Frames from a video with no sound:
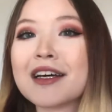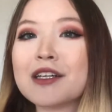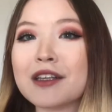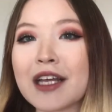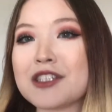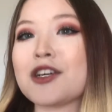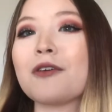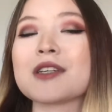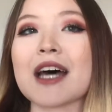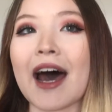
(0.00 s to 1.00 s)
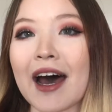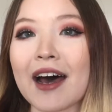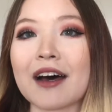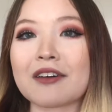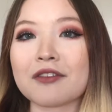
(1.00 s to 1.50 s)
they don't
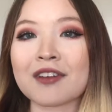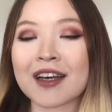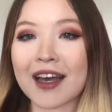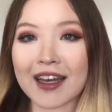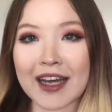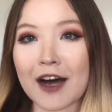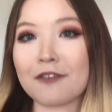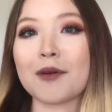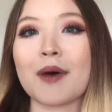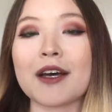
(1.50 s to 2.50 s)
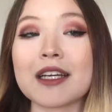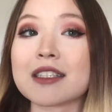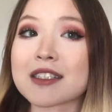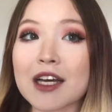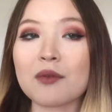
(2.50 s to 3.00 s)
have an alphabet.
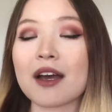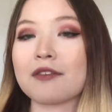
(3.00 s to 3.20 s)
Instead, we have